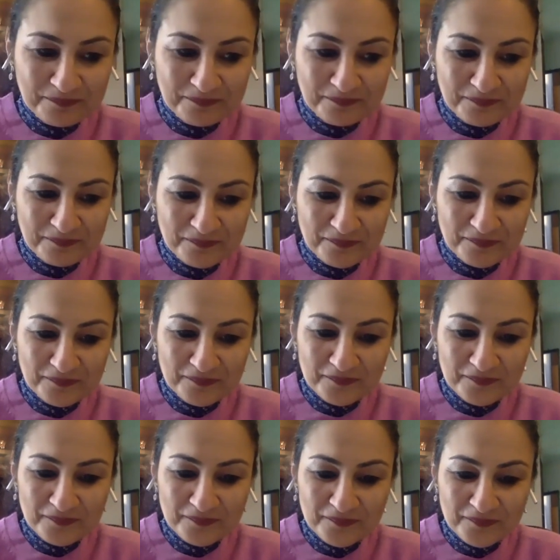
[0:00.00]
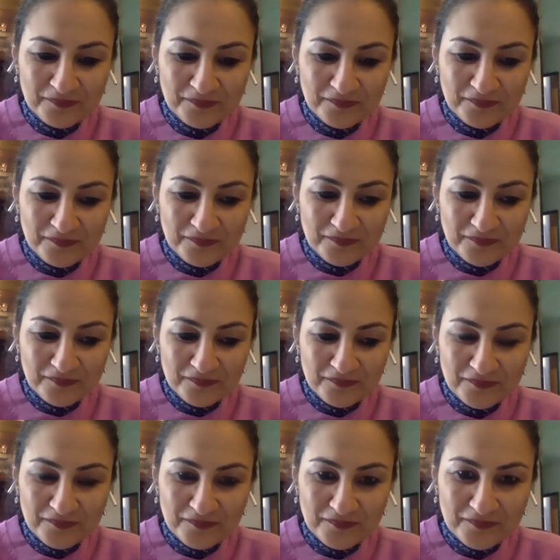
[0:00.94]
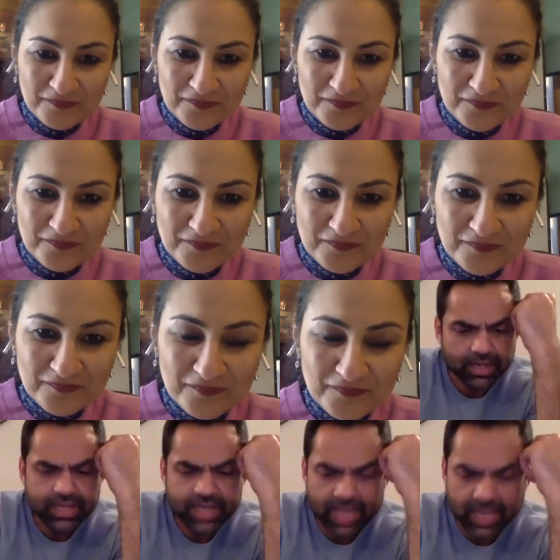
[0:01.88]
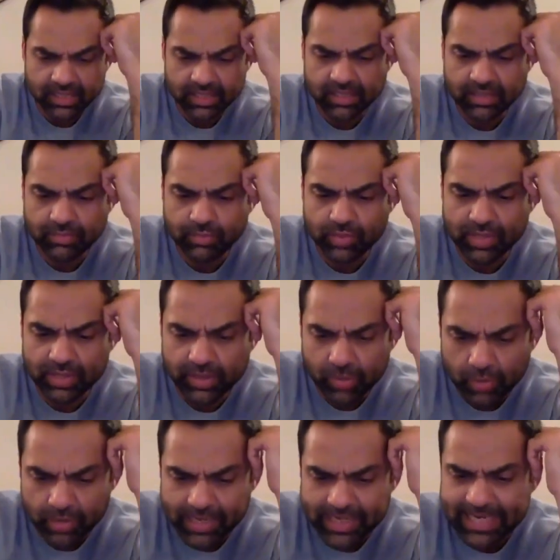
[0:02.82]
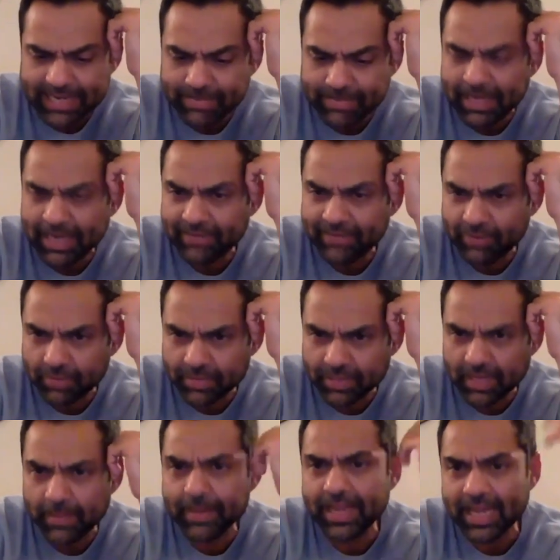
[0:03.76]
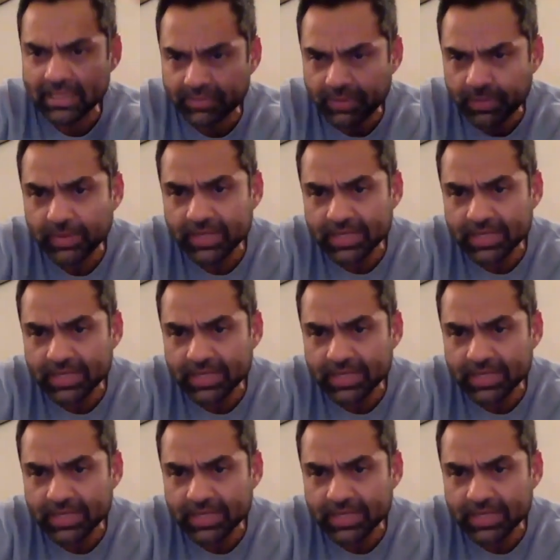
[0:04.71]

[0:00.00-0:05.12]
Um, and yes, with the OTT platforms coming, as we were